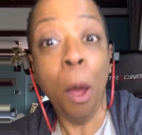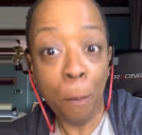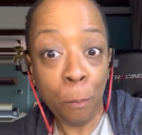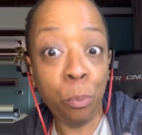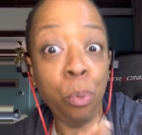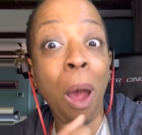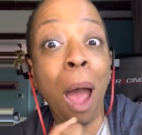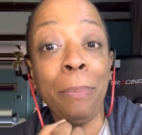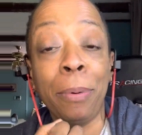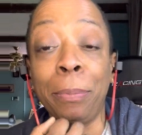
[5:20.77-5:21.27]

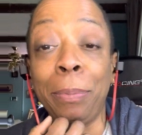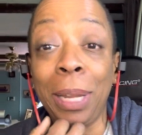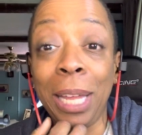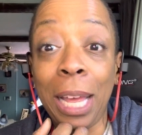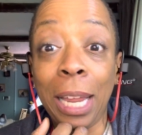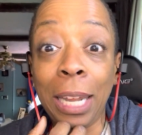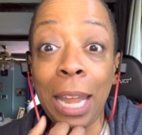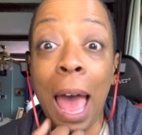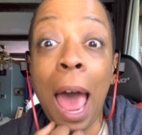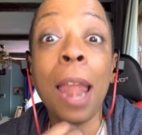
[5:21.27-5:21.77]
Probably
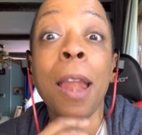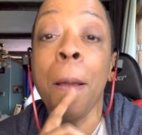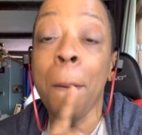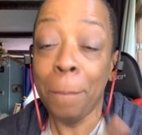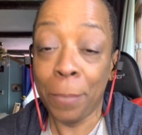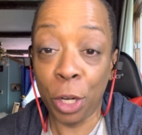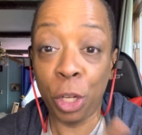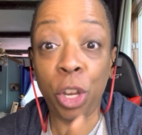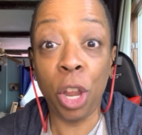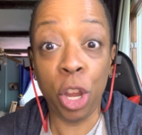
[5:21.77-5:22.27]
a lot.
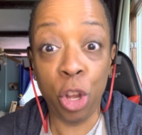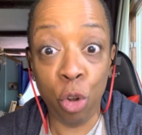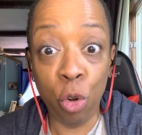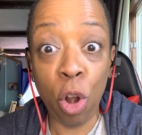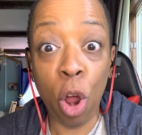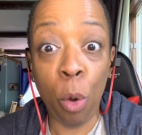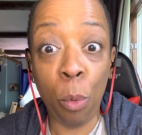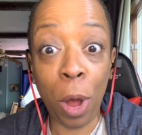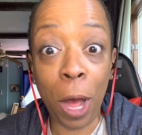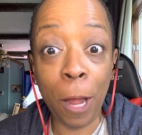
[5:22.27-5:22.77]
But you
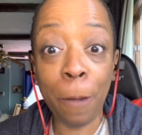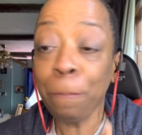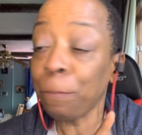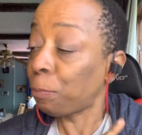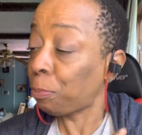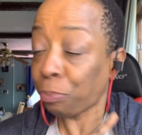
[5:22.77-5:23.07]
know what?